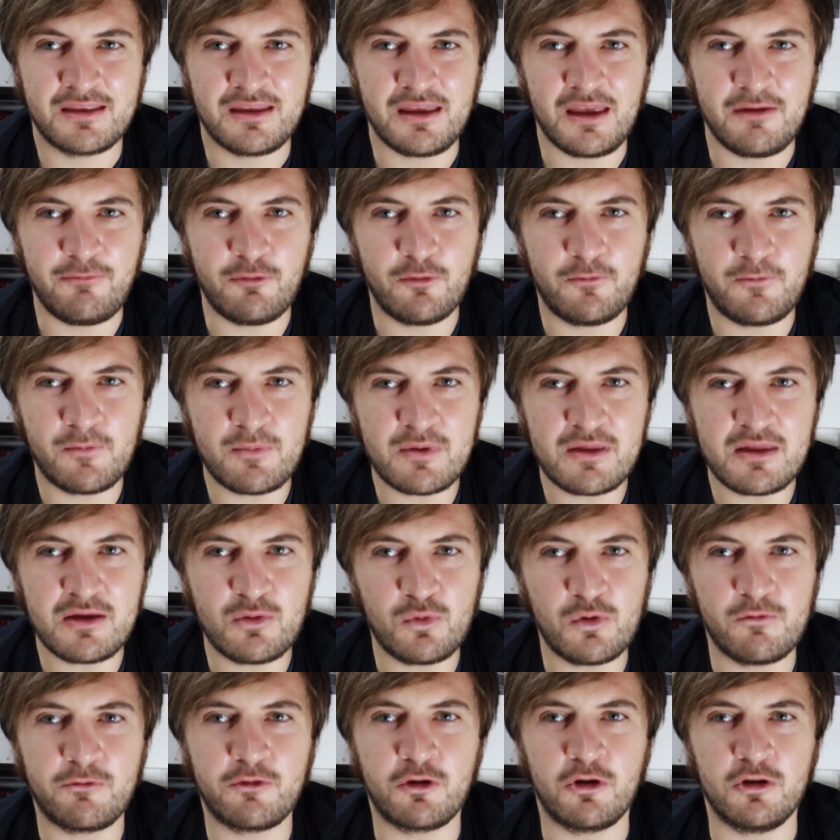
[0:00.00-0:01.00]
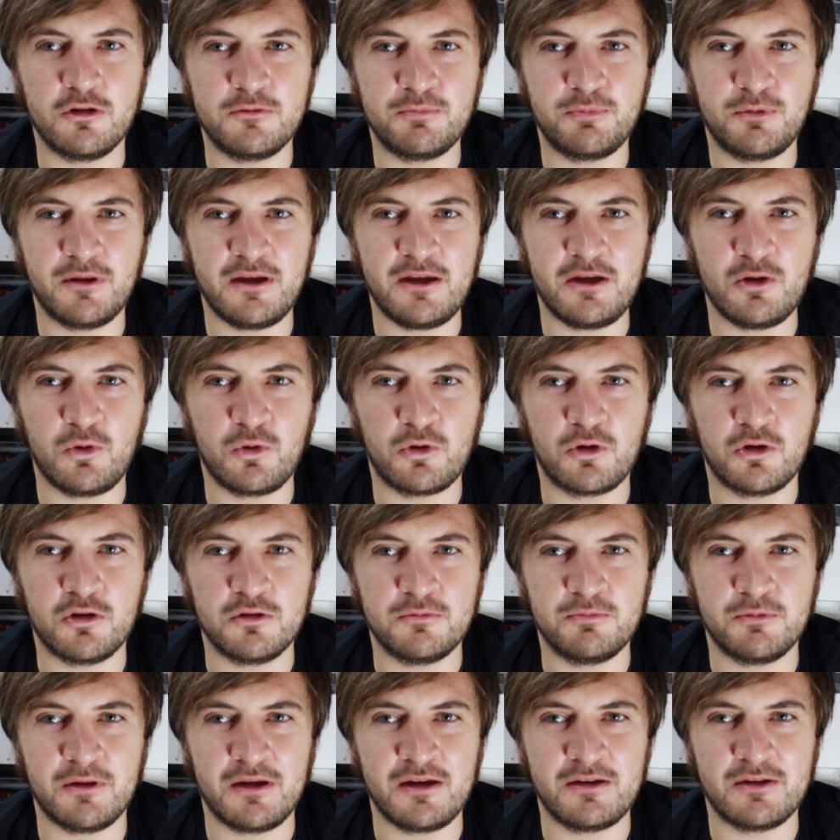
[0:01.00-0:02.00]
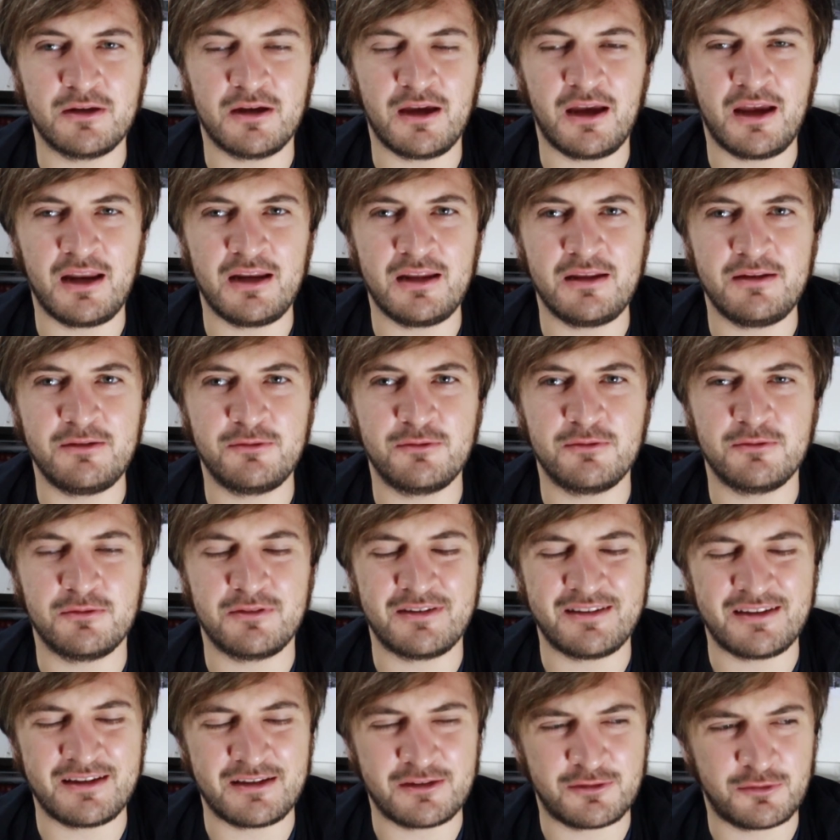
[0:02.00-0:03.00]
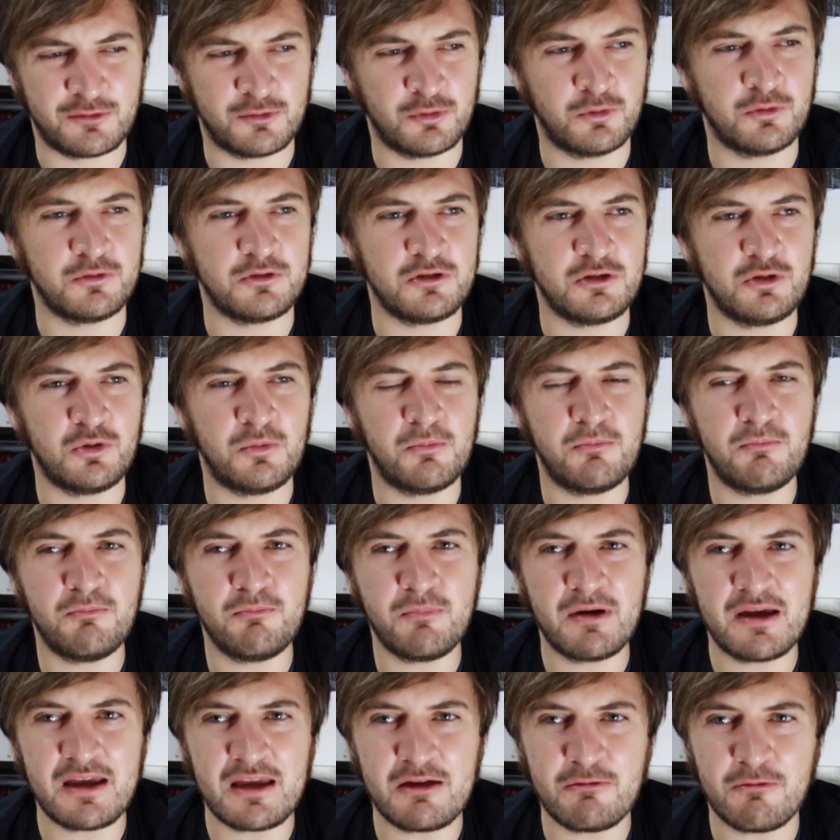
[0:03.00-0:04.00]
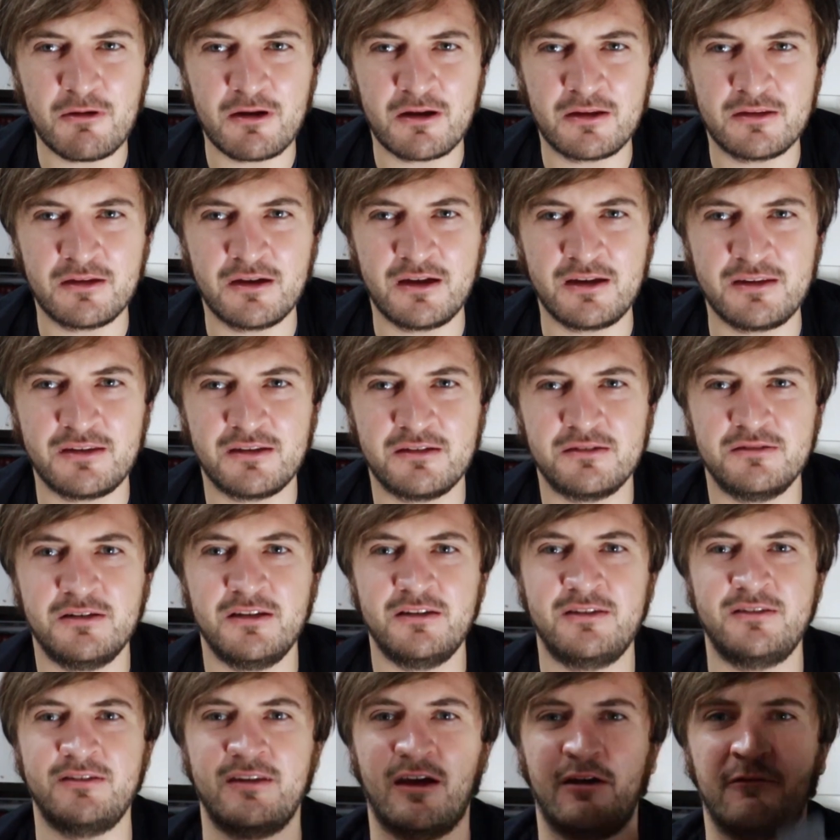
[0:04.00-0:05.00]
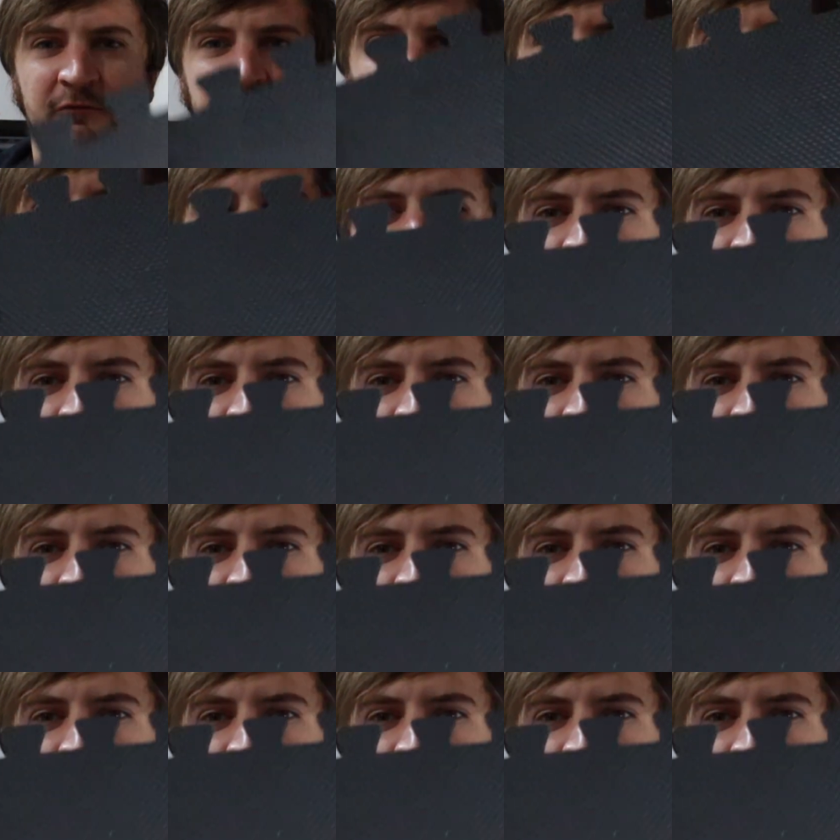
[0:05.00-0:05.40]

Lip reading: if you're familiar with cosplay or cosplaying at any sort, you may recognize this stuff.